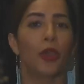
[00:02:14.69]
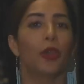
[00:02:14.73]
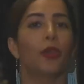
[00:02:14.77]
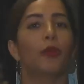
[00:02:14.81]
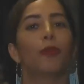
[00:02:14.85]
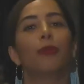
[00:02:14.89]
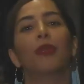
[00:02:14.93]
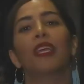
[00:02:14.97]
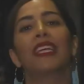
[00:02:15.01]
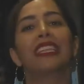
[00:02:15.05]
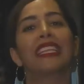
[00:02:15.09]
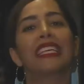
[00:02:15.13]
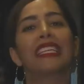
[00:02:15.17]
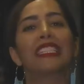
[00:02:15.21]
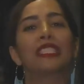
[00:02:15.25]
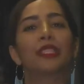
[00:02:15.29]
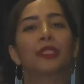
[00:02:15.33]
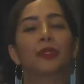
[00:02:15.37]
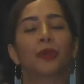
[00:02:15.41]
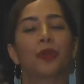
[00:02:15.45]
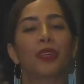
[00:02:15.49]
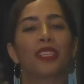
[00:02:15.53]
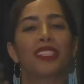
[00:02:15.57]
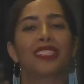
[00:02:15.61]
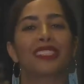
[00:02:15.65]
who bring these
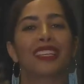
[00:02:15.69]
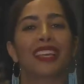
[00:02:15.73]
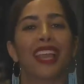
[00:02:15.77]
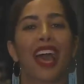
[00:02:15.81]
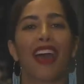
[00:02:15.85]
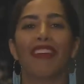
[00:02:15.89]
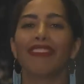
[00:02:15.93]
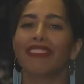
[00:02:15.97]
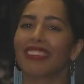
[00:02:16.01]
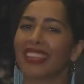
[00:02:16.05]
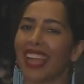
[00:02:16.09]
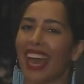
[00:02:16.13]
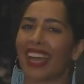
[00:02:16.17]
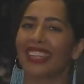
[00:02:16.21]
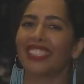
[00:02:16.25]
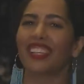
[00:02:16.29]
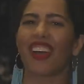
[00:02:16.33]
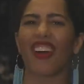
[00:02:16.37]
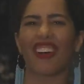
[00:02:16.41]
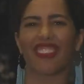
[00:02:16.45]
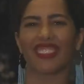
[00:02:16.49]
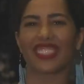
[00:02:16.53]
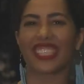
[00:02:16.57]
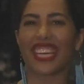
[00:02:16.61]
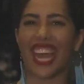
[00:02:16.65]
stories to life night
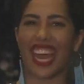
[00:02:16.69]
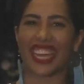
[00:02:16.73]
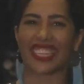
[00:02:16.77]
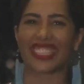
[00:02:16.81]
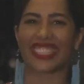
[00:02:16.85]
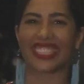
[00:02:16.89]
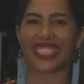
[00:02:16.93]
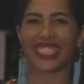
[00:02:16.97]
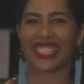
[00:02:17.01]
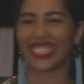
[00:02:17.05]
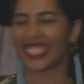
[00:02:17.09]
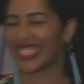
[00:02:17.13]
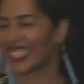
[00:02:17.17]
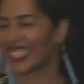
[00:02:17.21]
after night.